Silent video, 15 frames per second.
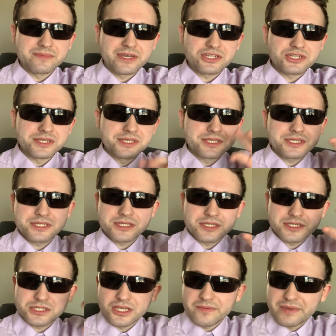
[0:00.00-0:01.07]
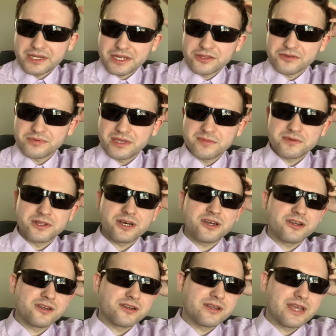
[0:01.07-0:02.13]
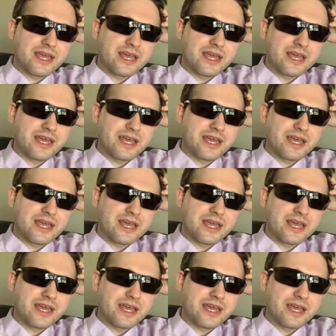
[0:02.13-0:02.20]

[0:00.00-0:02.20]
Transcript: much as so many other people are.